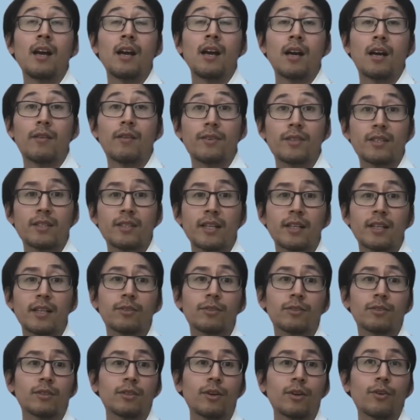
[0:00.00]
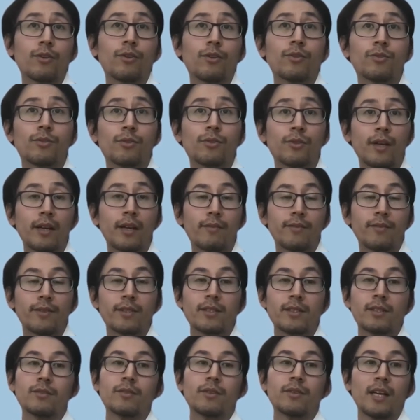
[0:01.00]
Obviously, I couldn't go through every
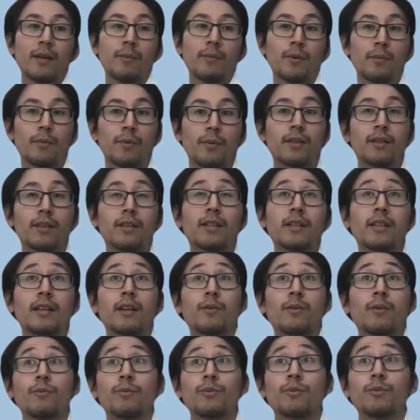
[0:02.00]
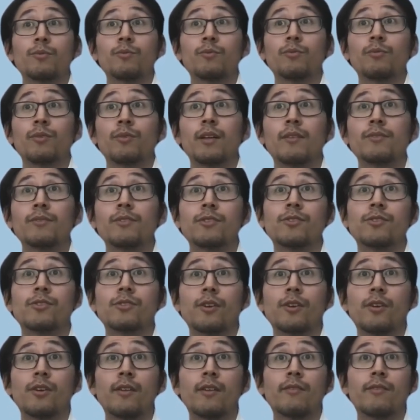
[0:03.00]
single capability that I would love to
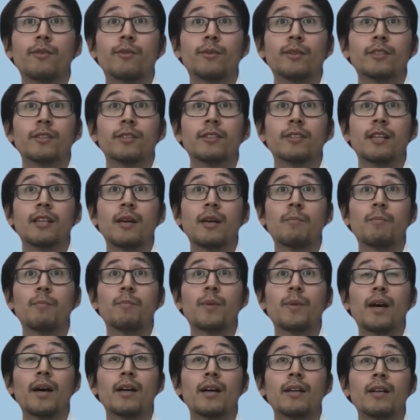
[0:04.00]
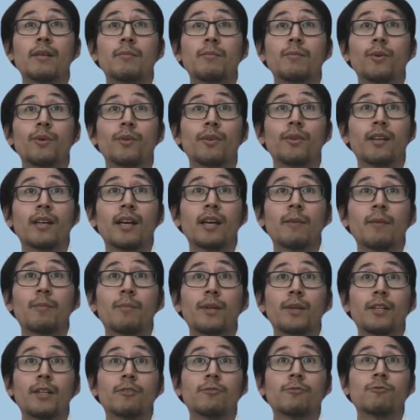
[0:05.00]
show everyone today, but more than
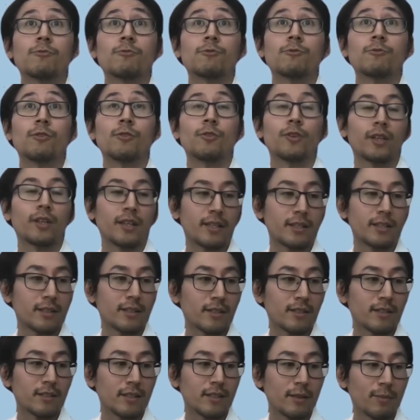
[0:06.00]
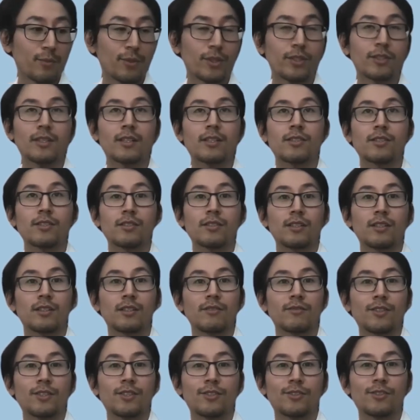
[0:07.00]
happy to organize a separate session
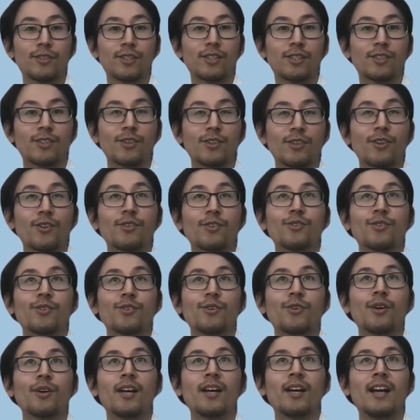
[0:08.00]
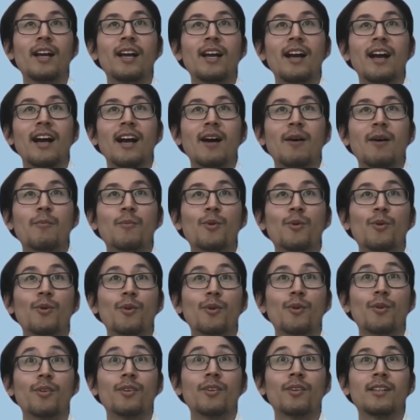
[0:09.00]
individually to go through
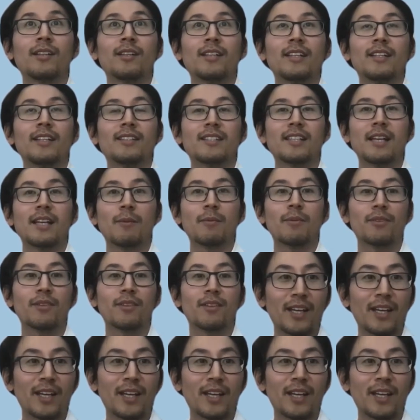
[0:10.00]
more in-depth